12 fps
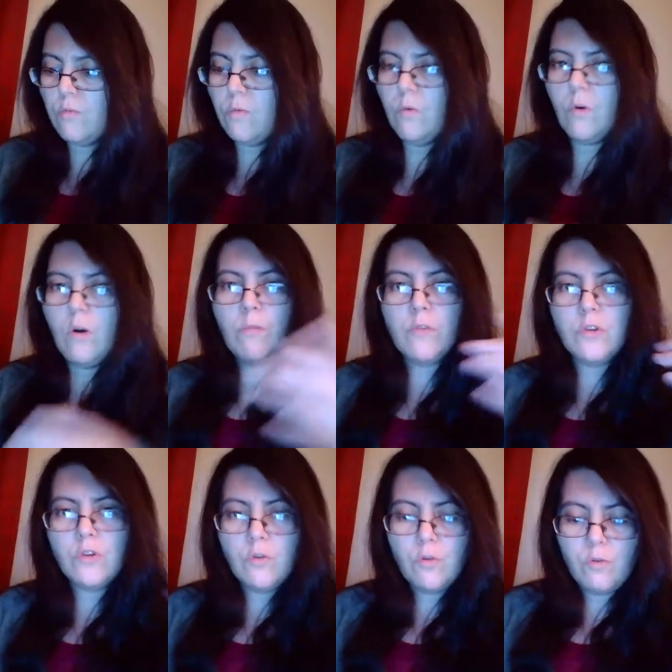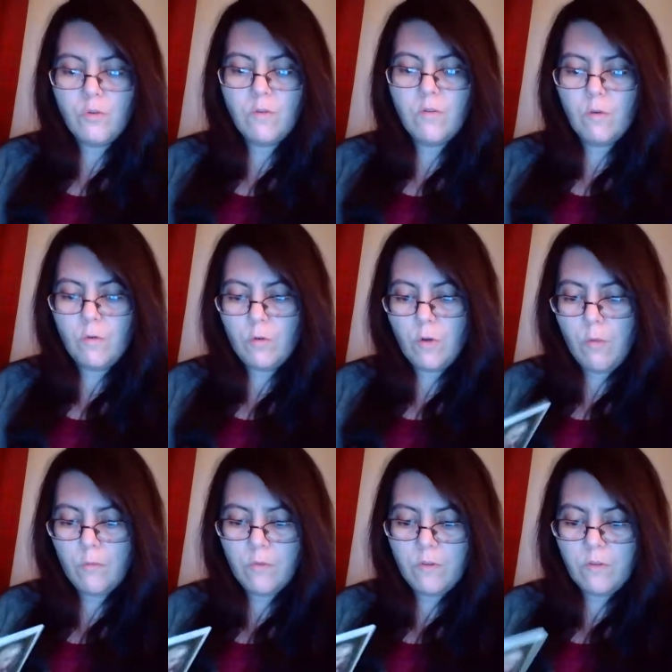You accomplish your duties, you
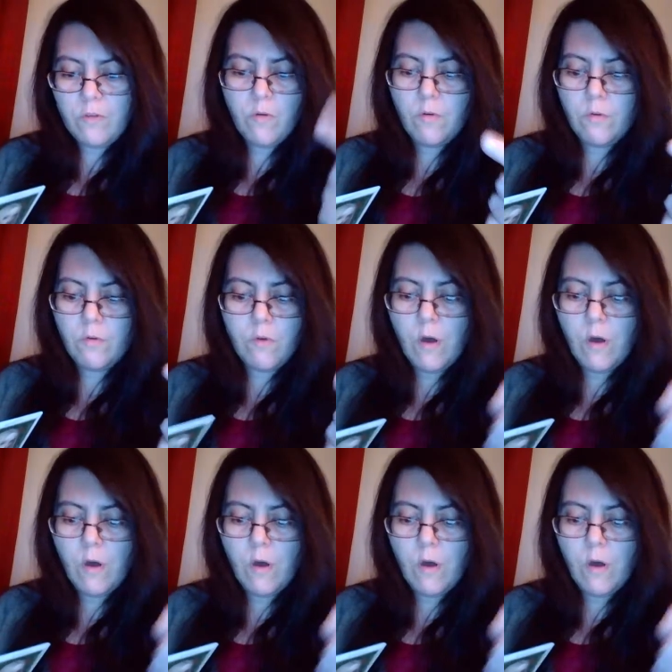accomplish your